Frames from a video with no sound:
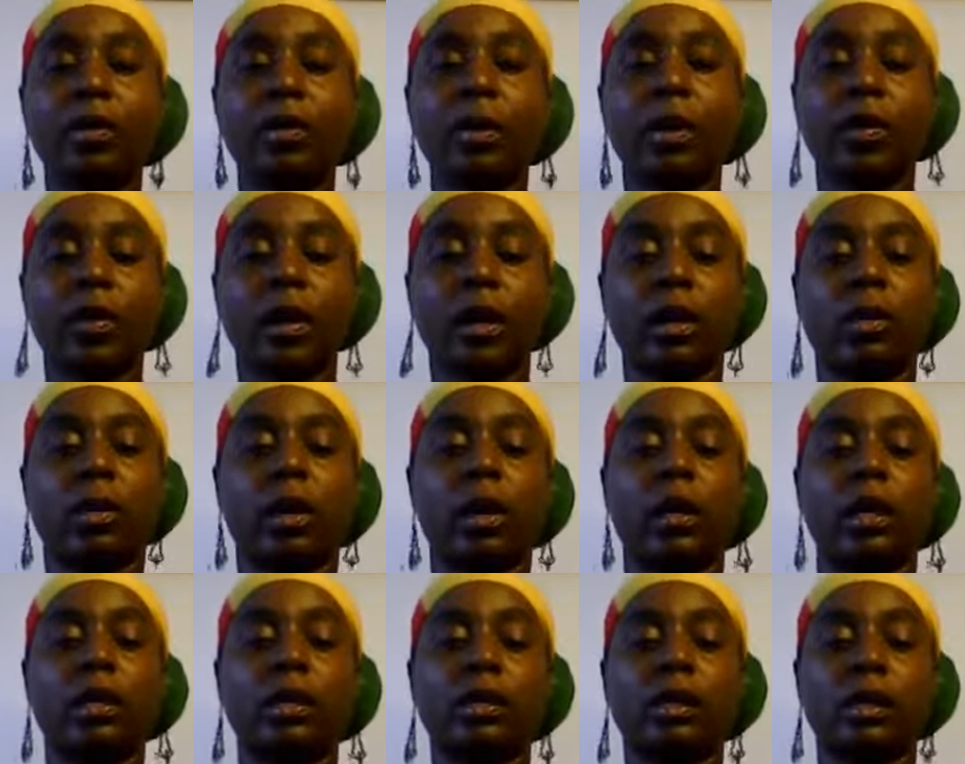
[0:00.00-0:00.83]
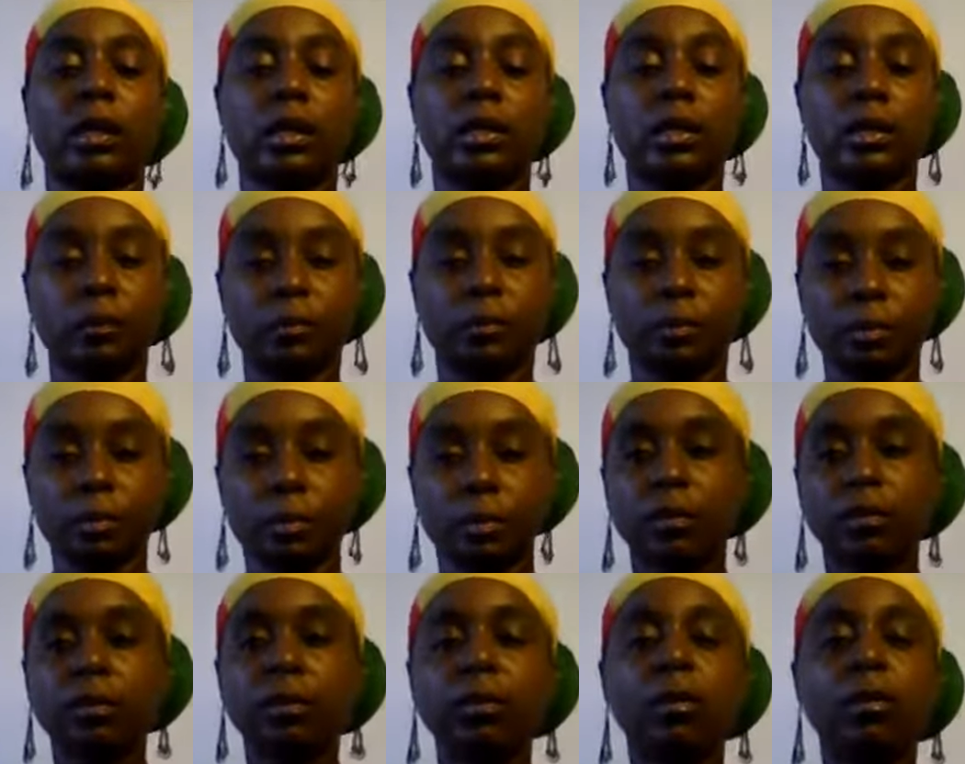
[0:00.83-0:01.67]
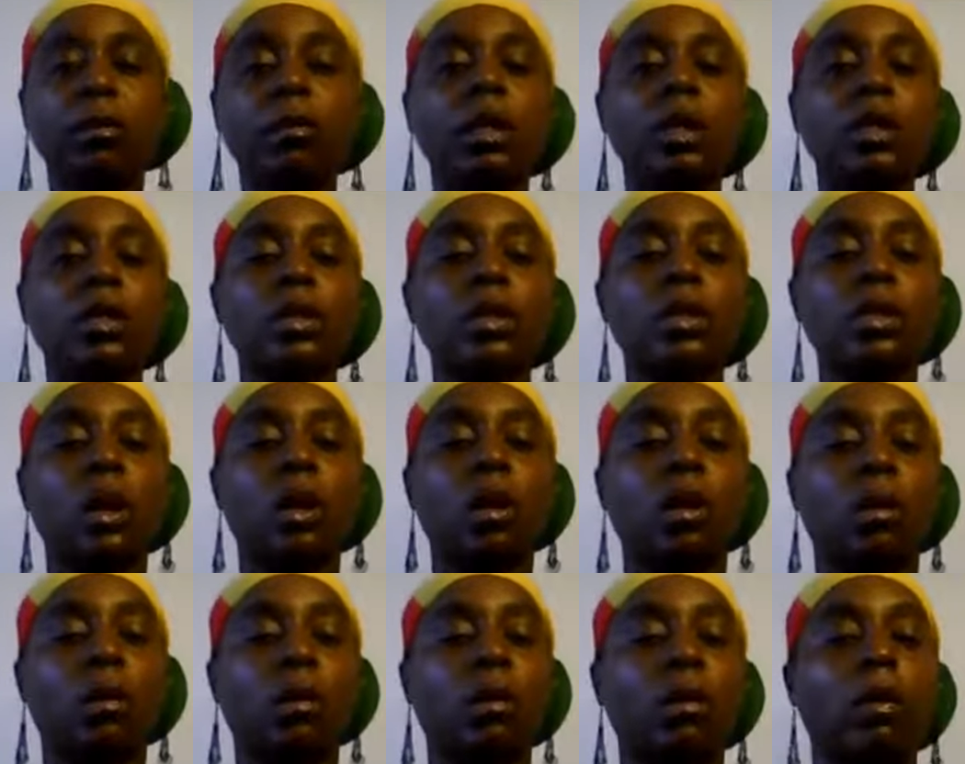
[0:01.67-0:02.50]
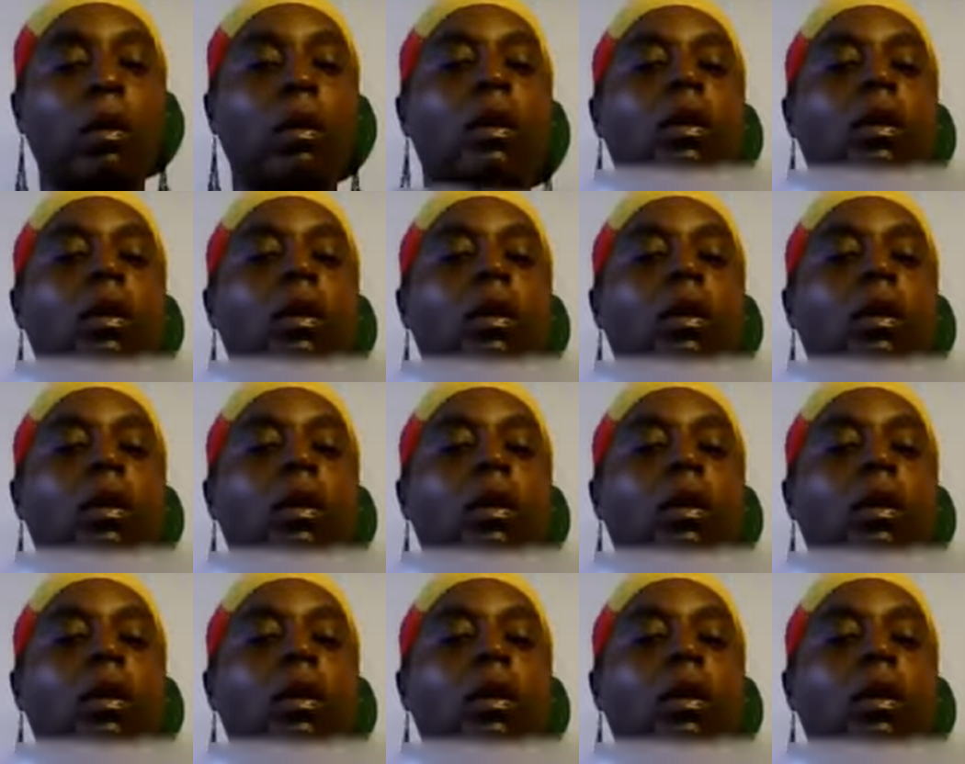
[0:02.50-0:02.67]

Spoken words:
to read the ingredients list. So,